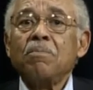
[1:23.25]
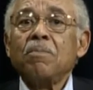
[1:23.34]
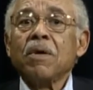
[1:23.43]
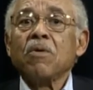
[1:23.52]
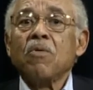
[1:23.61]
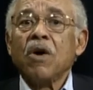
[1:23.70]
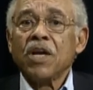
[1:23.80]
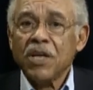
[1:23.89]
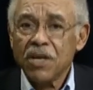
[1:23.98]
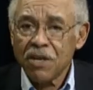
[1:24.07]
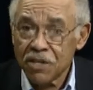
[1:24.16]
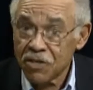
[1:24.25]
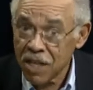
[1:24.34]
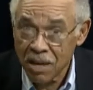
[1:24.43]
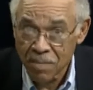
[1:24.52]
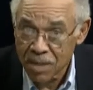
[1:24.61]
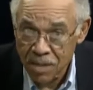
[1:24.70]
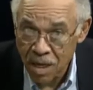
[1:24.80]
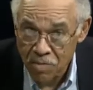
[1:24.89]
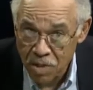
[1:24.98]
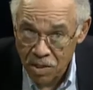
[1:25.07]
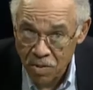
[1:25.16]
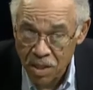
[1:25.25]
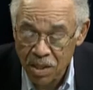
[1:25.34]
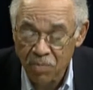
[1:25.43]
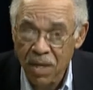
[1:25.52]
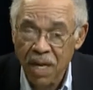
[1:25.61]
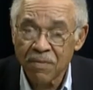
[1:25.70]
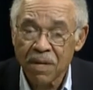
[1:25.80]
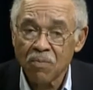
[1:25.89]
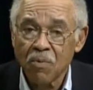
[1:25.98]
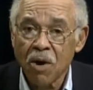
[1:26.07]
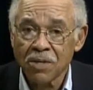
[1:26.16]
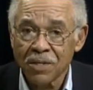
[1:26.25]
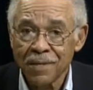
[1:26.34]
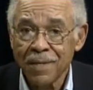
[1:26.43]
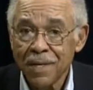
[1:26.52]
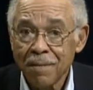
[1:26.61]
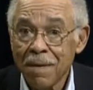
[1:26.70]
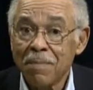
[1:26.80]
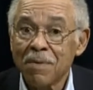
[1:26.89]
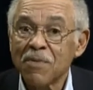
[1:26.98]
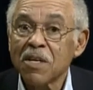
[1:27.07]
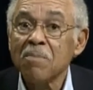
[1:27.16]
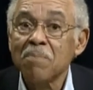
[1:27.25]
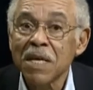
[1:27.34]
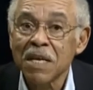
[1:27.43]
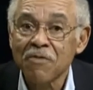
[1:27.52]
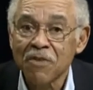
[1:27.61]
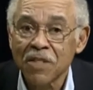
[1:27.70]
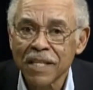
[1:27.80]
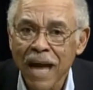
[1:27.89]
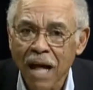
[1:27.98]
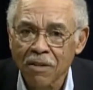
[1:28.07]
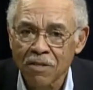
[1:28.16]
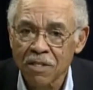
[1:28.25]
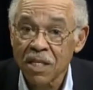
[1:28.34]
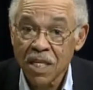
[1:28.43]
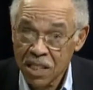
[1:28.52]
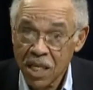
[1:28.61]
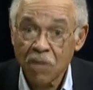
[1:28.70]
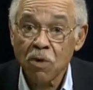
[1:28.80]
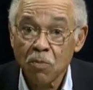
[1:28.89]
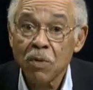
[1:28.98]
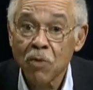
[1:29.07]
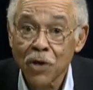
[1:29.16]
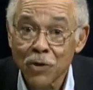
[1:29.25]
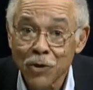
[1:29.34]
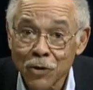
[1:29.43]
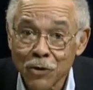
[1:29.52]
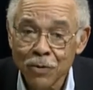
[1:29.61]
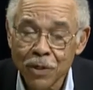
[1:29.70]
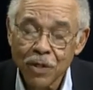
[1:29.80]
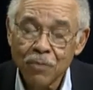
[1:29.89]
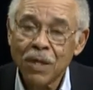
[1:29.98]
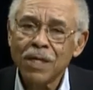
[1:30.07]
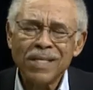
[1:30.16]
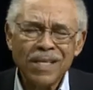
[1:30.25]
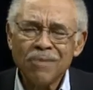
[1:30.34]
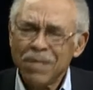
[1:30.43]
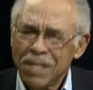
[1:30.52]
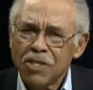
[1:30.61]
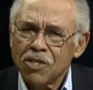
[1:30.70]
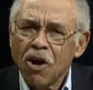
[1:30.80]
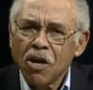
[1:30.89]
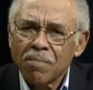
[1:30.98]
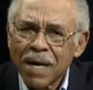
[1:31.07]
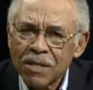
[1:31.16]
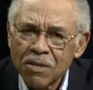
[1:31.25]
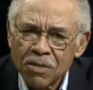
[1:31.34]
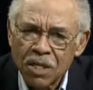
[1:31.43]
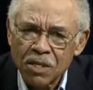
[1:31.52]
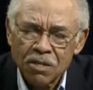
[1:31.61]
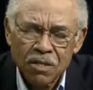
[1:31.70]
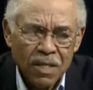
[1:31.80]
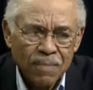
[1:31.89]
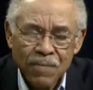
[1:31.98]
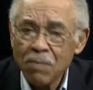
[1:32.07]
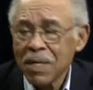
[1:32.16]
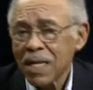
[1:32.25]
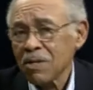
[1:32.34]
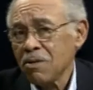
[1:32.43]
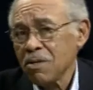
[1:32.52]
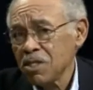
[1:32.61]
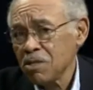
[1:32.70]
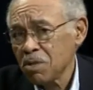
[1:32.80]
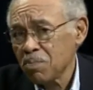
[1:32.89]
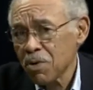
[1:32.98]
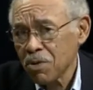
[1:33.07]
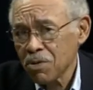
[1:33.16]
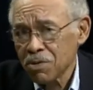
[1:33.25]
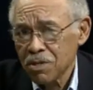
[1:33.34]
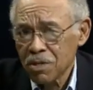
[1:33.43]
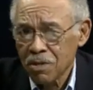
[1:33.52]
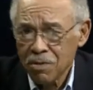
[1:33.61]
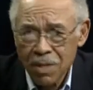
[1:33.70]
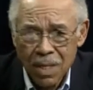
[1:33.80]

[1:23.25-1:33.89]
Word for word: marijuana here, the same same situation that we are having in Washington, maybe competing for the dollars. Is that what we want to do? Well, we need to talk about those issues. Then we got the whole issue with PERS, you know.